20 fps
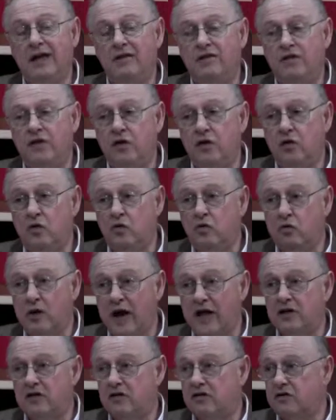If you
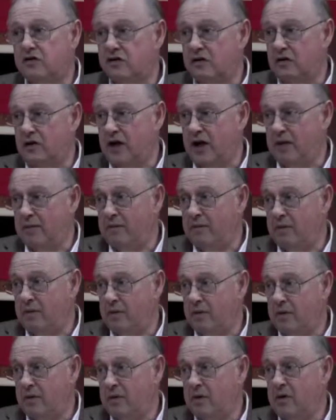register
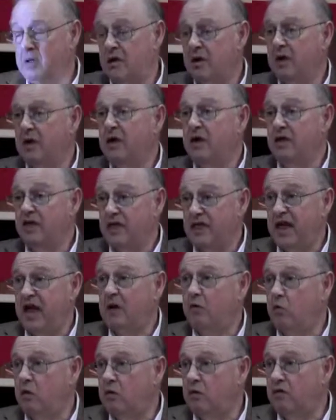them,
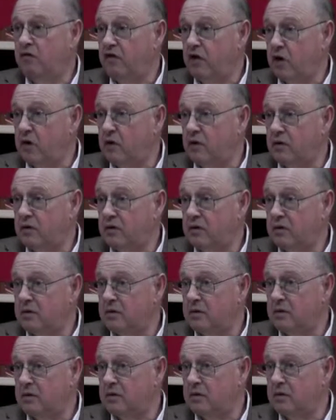they will vote
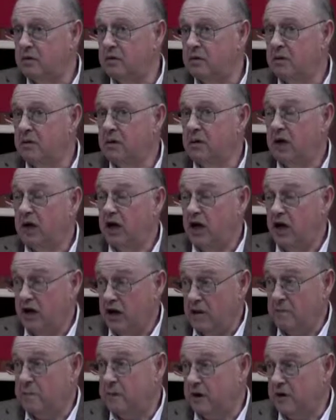
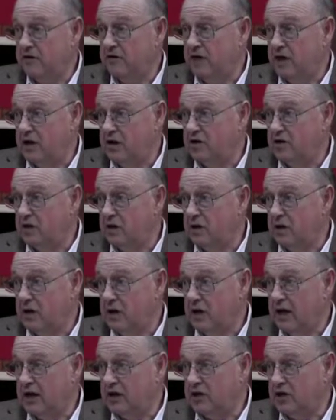in a presidential
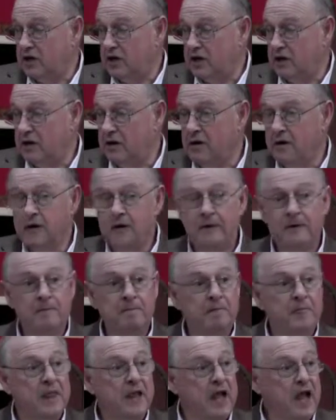election year.
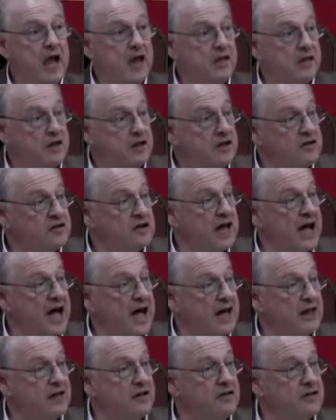And this
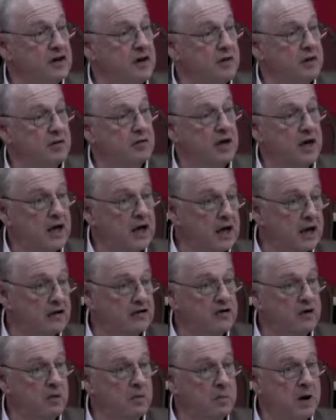guy that's going to be running
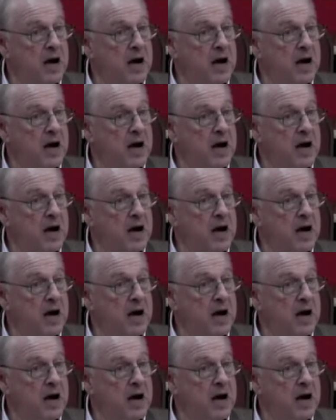against